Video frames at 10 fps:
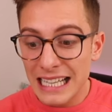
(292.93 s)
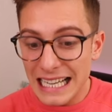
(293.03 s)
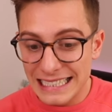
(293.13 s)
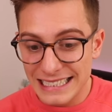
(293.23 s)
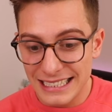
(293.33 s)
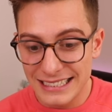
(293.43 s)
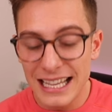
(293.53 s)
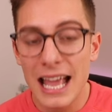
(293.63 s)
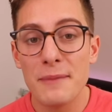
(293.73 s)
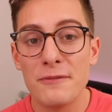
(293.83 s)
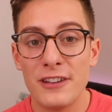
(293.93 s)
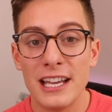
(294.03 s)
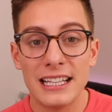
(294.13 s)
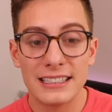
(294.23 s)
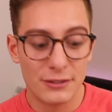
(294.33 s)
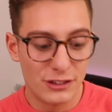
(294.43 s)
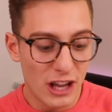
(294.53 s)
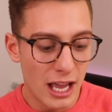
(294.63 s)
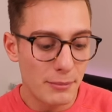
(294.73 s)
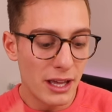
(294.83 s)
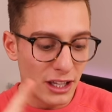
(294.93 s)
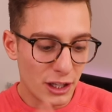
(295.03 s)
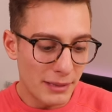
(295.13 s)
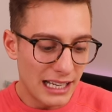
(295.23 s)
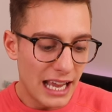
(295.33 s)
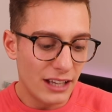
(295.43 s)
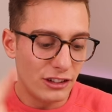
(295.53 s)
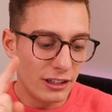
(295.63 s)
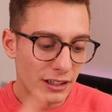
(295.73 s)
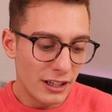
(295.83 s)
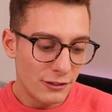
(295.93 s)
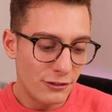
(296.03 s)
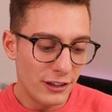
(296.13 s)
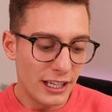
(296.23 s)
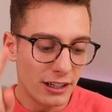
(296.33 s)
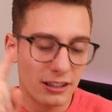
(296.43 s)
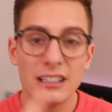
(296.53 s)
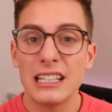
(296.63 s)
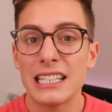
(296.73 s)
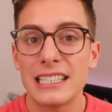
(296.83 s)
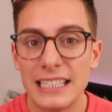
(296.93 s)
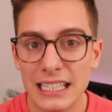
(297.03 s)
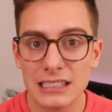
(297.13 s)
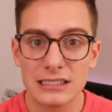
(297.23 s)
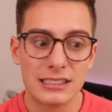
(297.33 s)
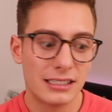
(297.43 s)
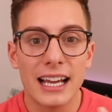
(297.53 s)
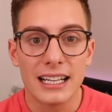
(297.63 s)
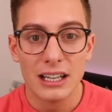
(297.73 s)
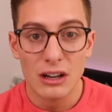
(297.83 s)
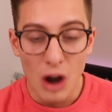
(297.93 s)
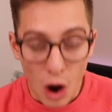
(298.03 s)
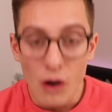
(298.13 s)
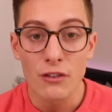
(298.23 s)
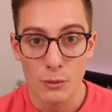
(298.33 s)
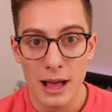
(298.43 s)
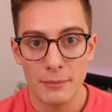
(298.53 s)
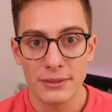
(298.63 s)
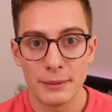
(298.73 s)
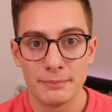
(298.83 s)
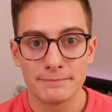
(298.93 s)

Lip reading: It's the same feelings of shame, humiliation, fear, guilt that overwhelm them.